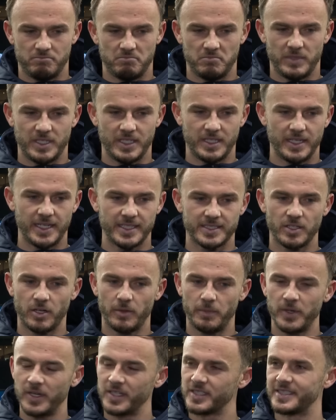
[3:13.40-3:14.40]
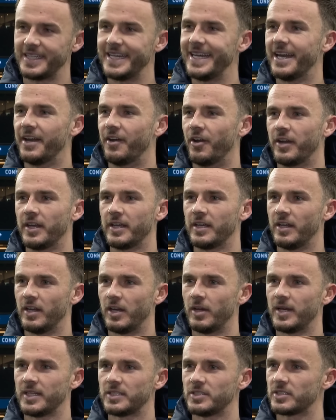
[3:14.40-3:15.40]
Let's not put a ceiling on it, you
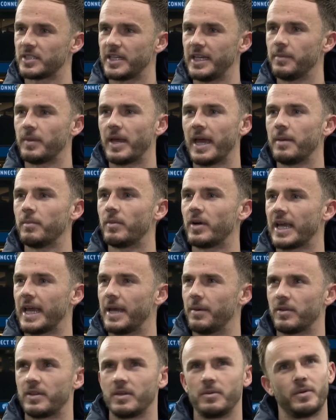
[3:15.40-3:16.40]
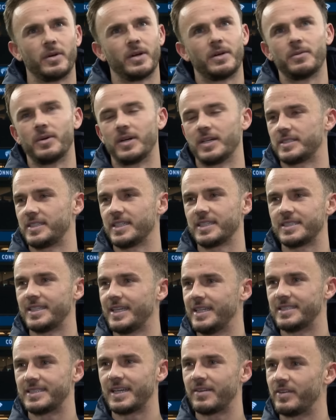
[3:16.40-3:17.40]
know. Let's just keep game by game. I think we've got,
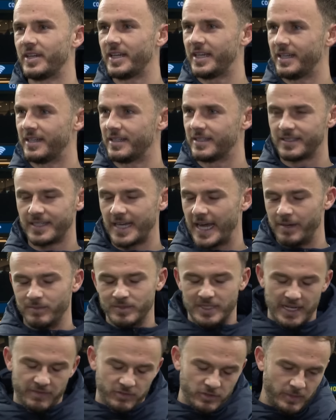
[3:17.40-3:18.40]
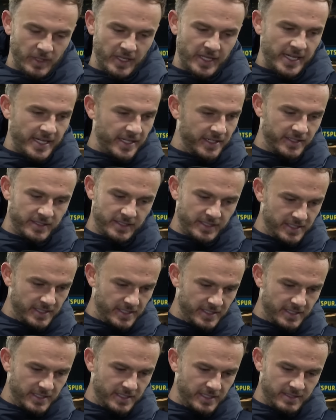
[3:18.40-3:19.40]
16, 17 games left, something like that.
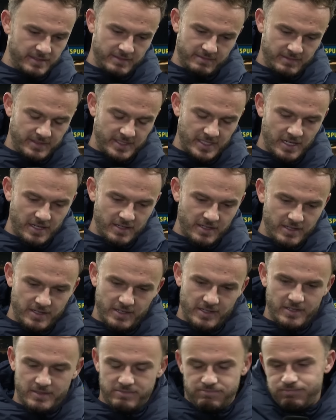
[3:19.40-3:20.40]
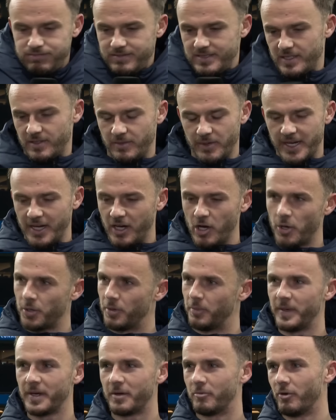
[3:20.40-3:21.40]
And we can go on a
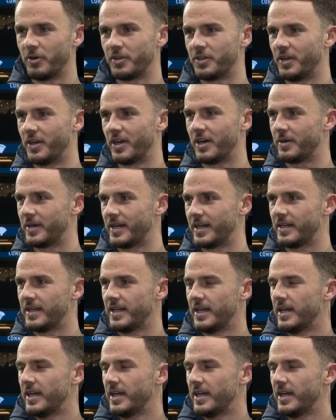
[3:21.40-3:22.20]
big run, you know. And